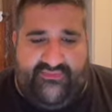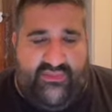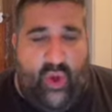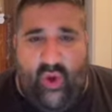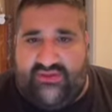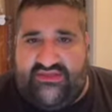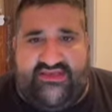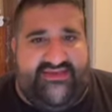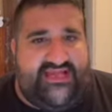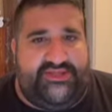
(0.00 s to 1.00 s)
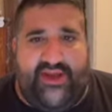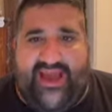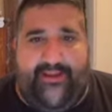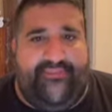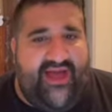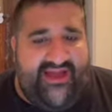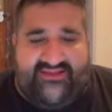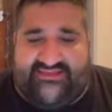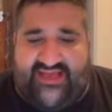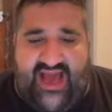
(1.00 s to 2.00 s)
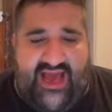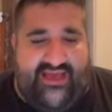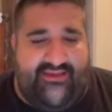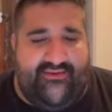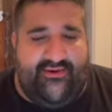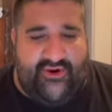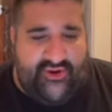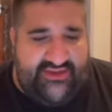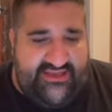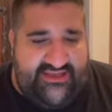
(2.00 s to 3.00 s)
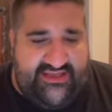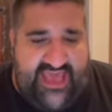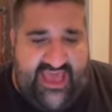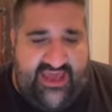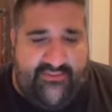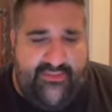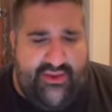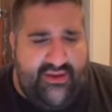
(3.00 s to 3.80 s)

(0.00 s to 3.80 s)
Oakland, they tried to blind this guy early in the game.